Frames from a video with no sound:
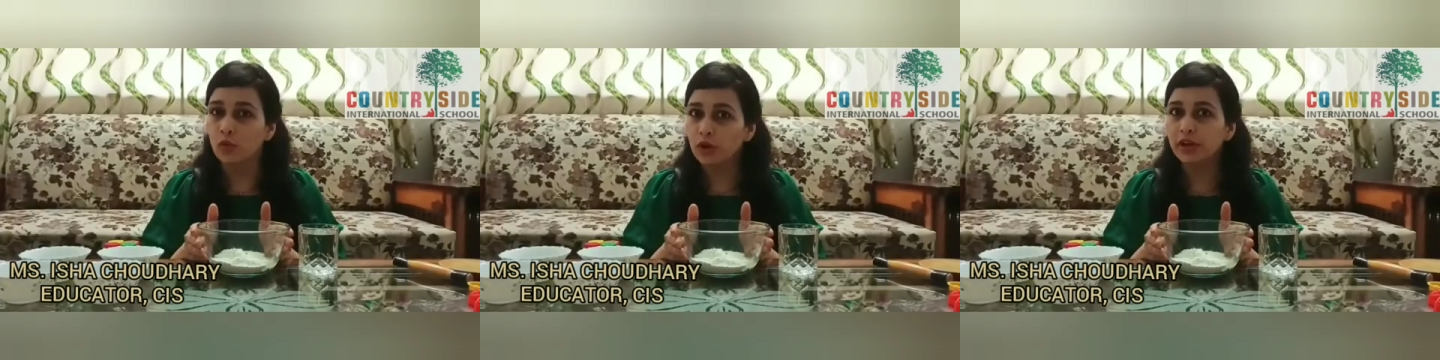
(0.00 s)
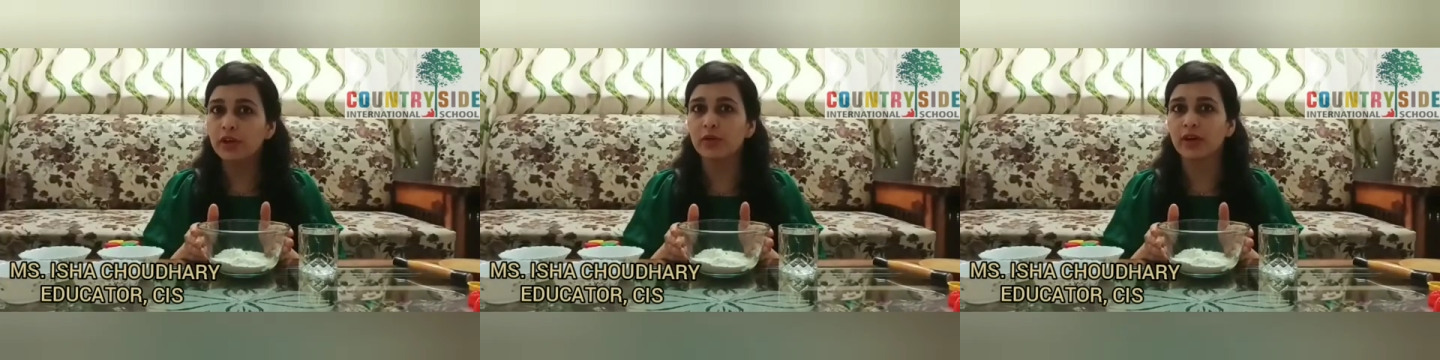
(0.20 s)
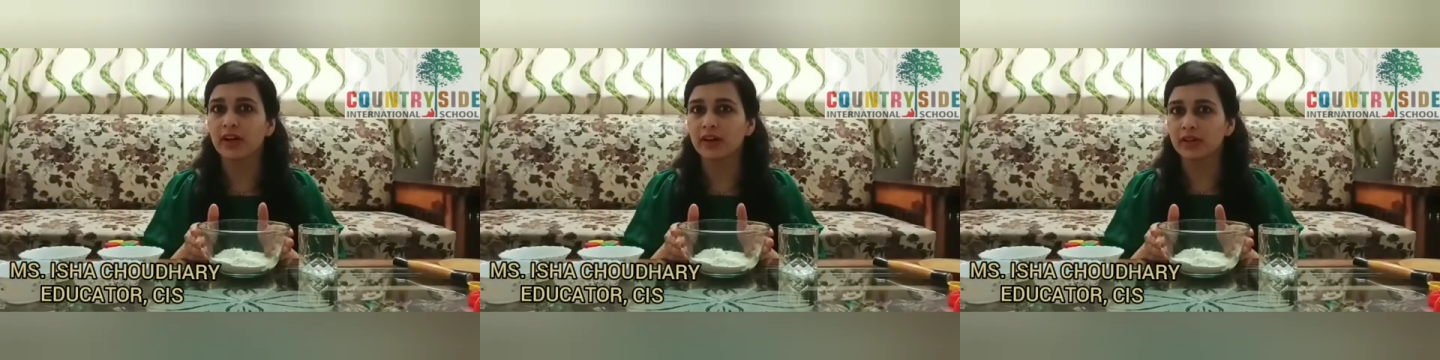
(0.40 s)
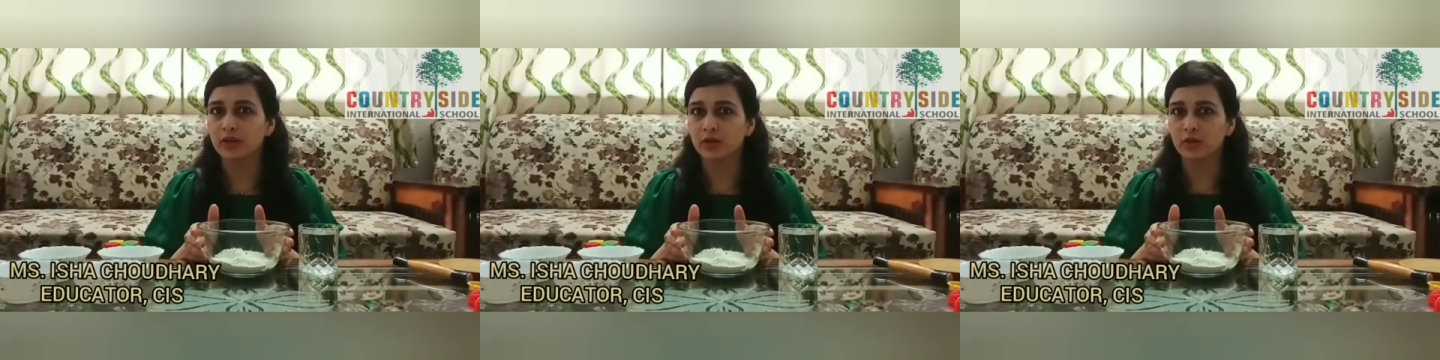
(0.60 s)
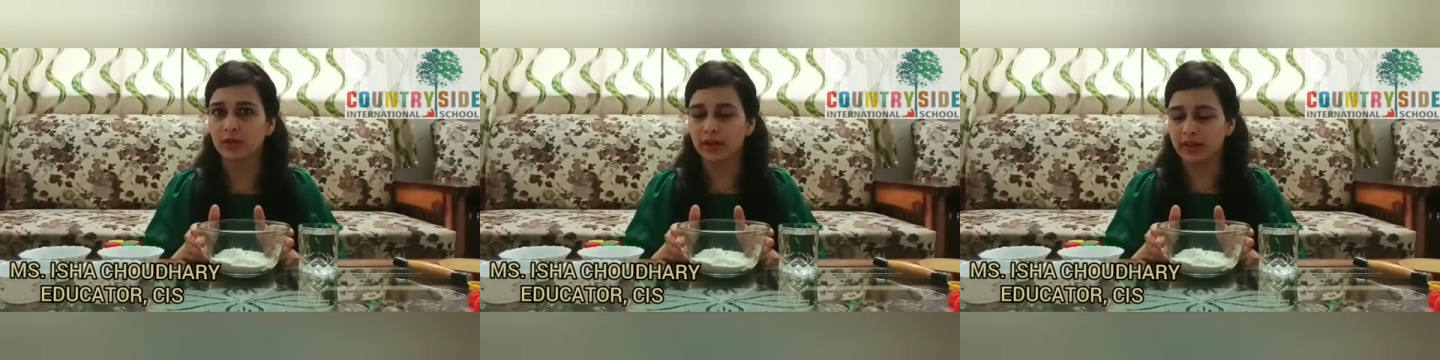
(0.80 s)
what you
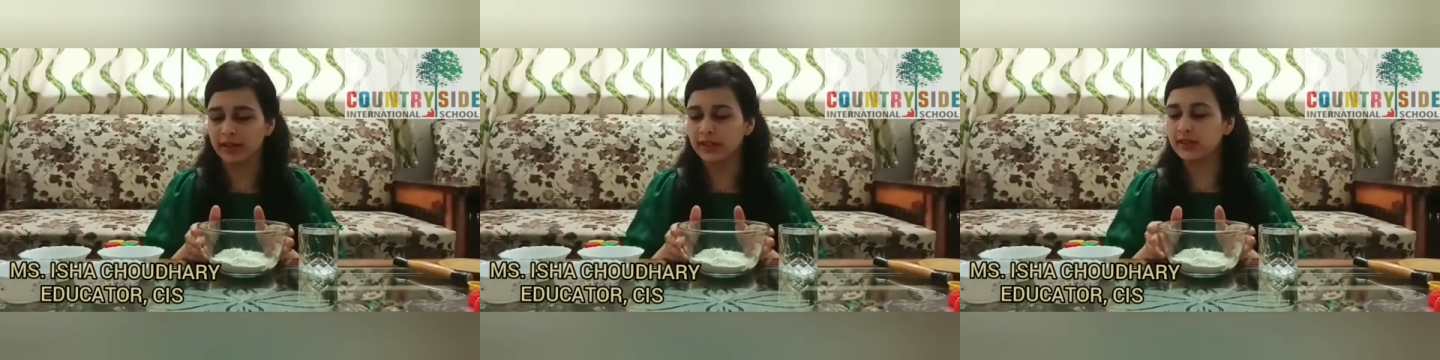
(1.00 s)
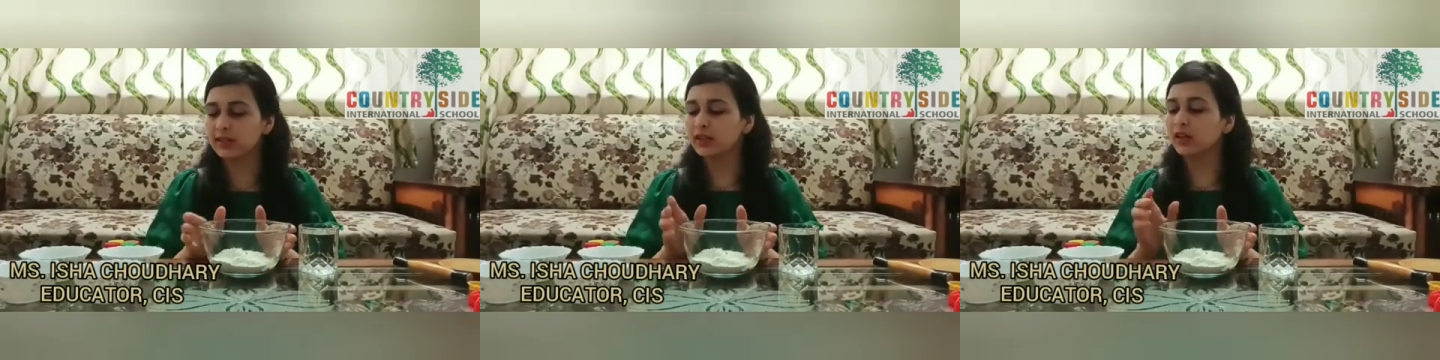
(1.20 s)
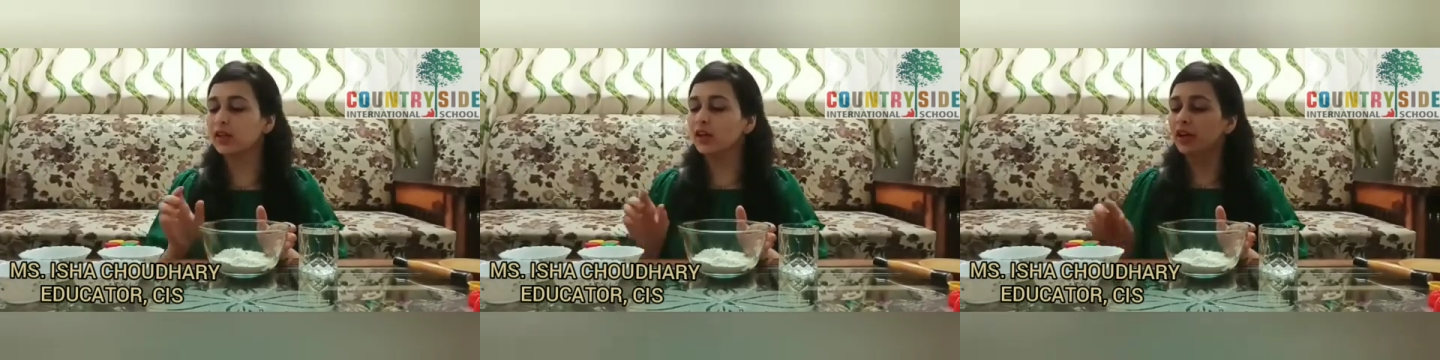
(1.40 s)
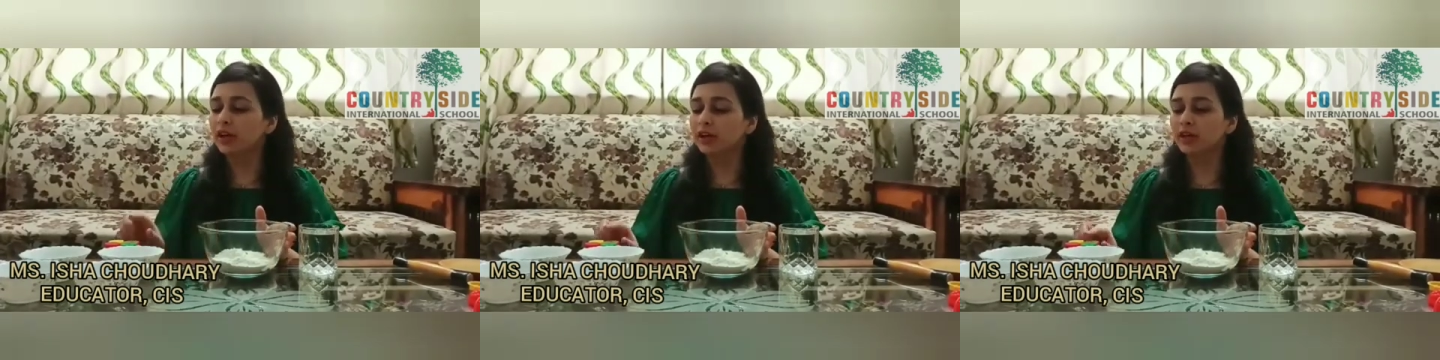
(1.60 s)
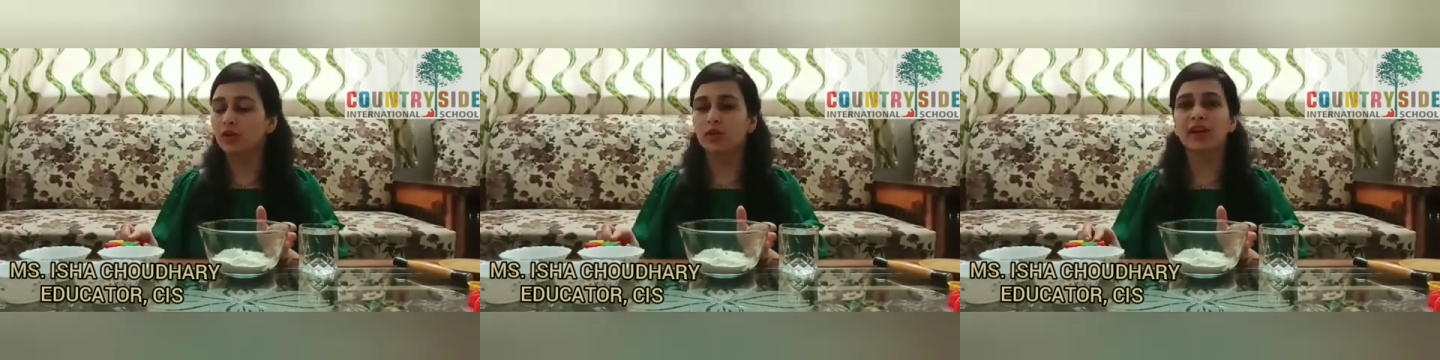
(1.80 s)
can do is
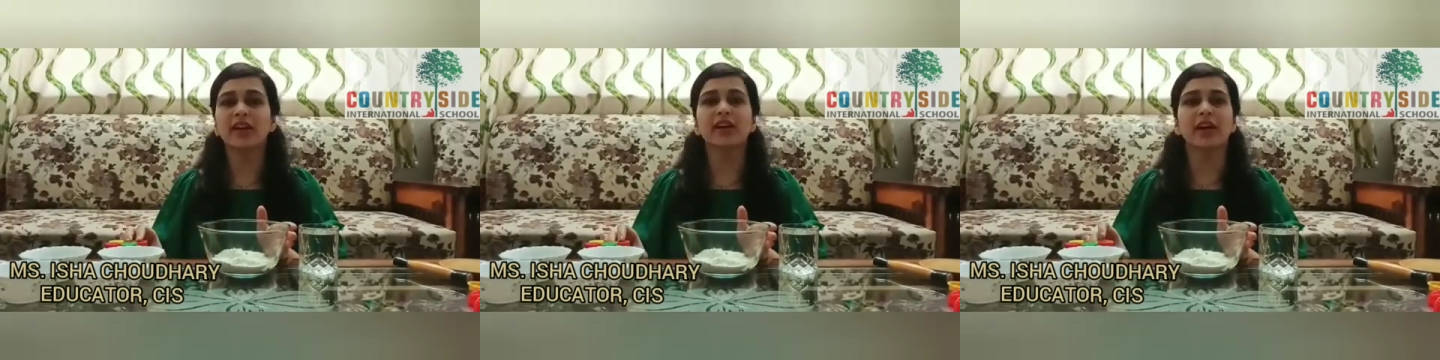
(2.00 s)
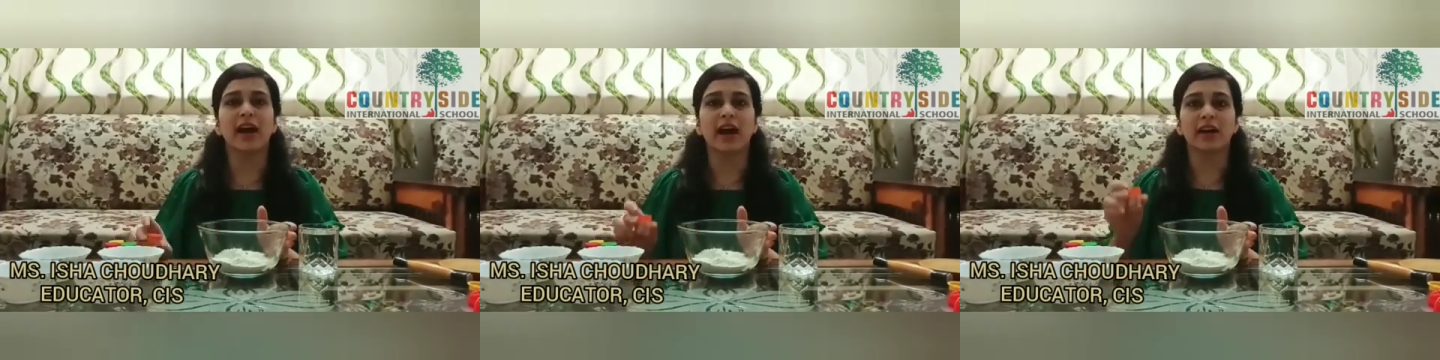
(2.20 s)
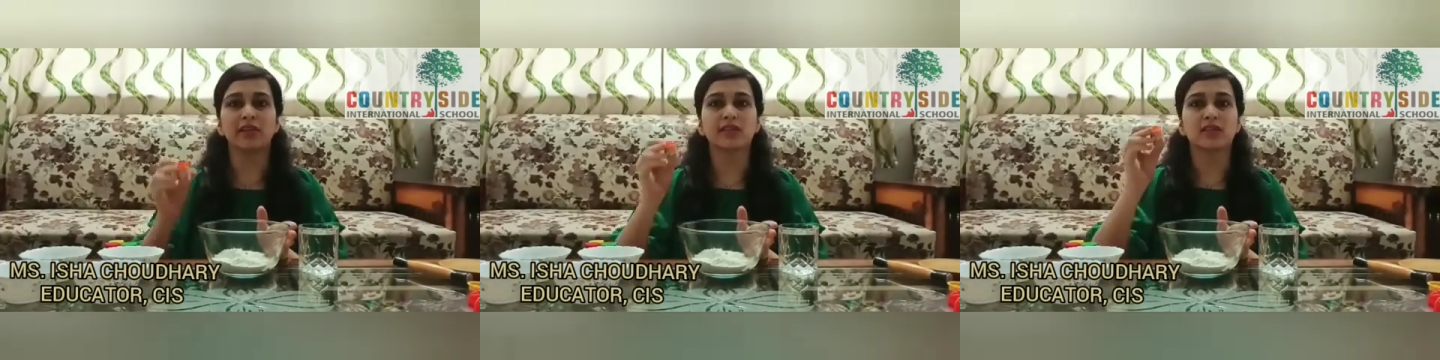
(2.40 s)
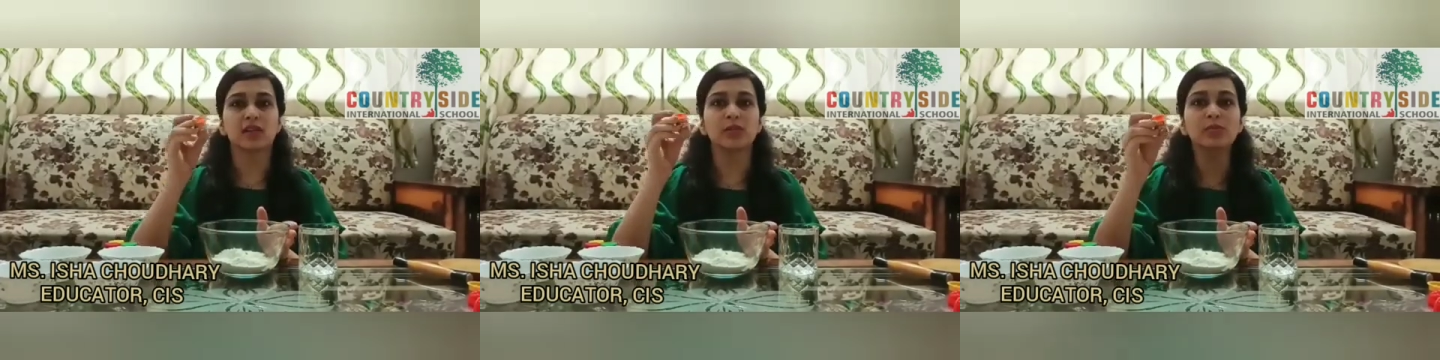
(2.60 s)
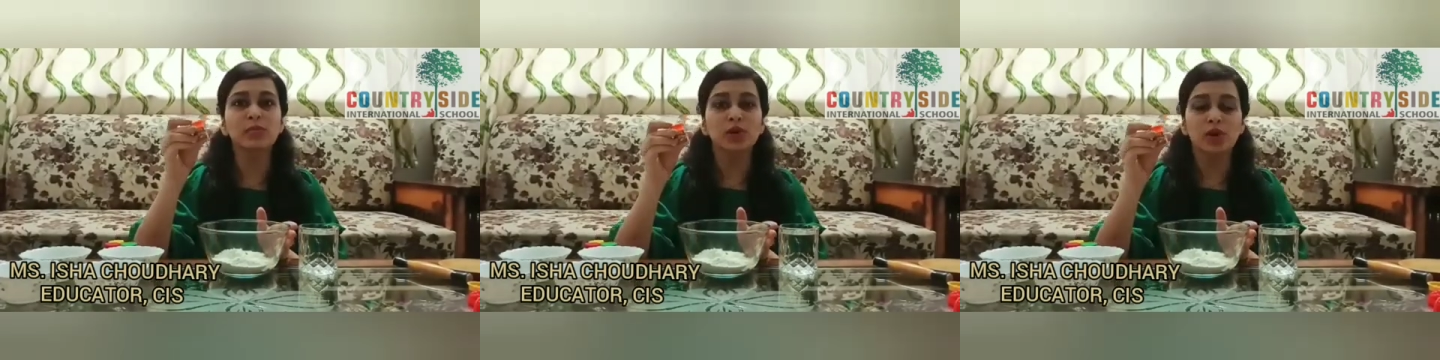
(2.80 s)
you can add
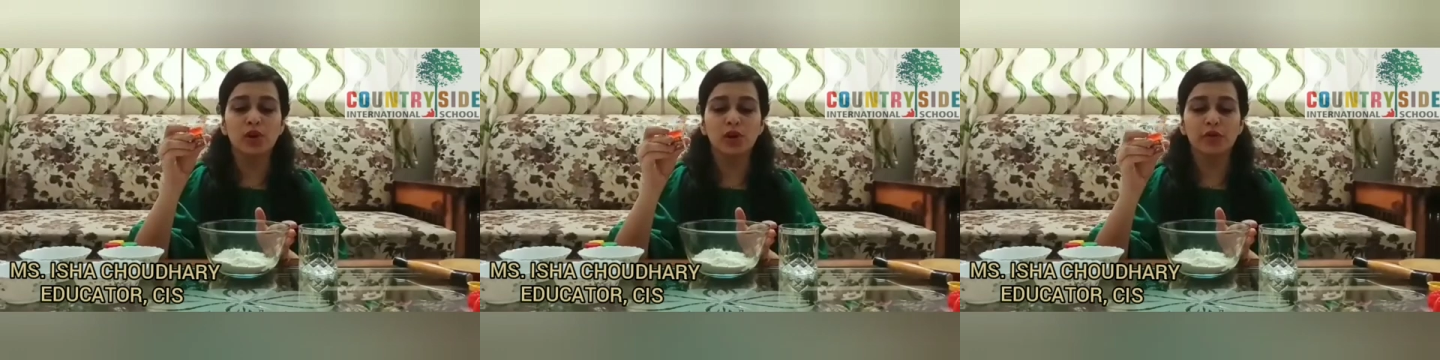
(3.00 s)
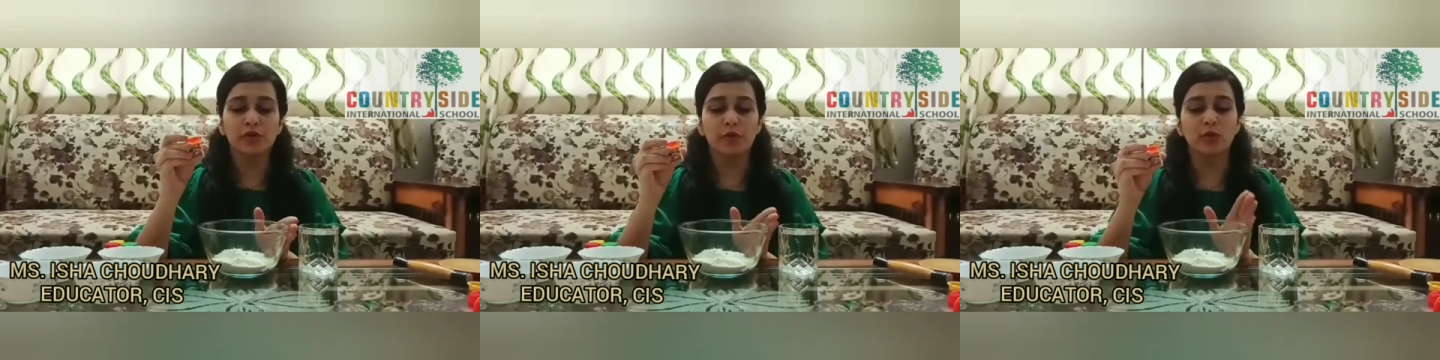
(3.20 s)
some